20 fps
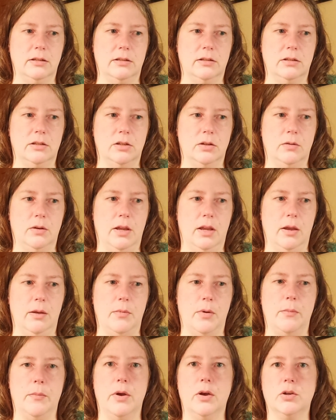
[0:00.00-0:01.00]
to
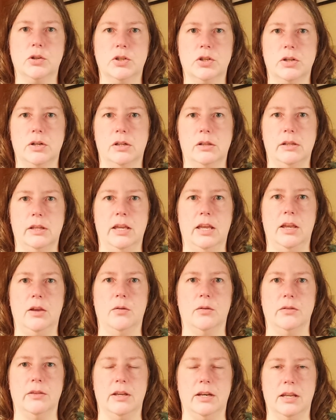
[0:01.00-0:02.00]
him emotionally
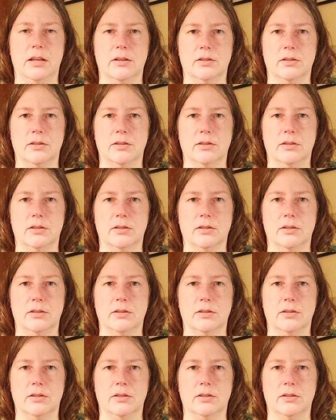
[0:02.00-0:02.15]
or that he